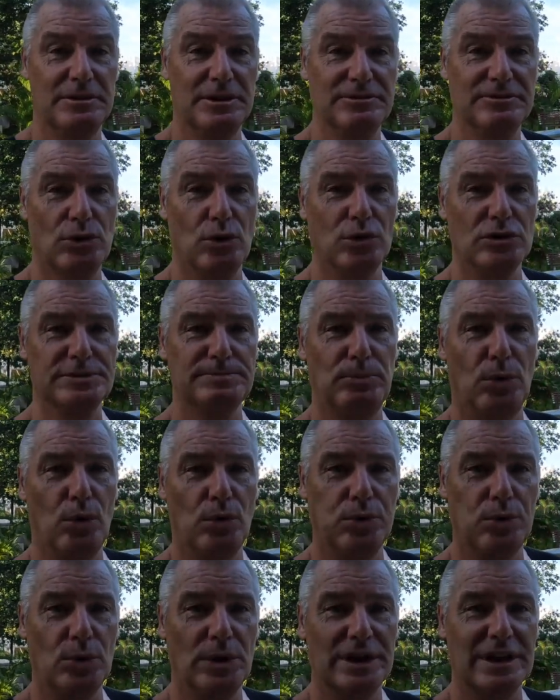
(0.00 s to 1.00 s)
And of course,
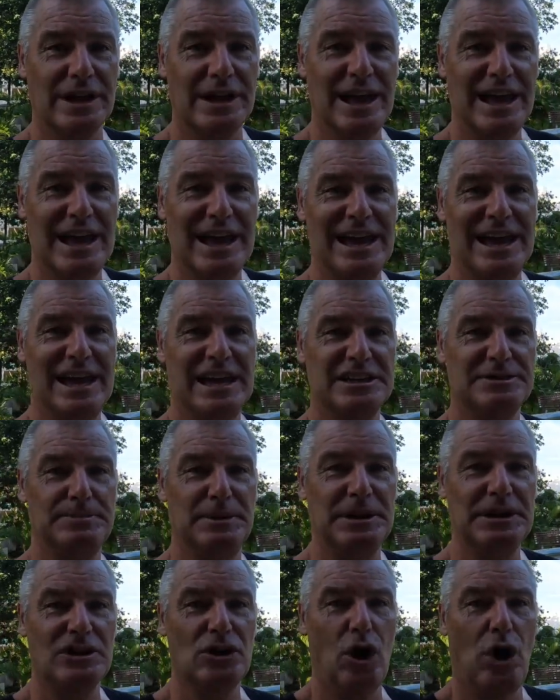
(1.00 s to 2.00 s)
Borthwick has
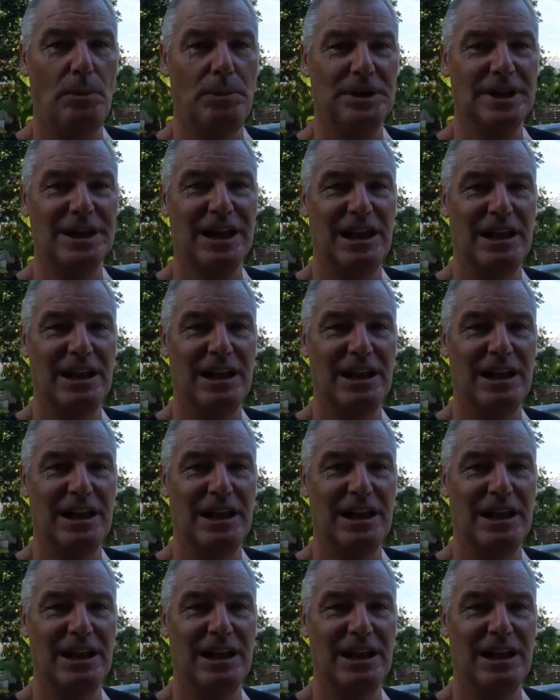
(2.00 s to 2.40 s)
been copping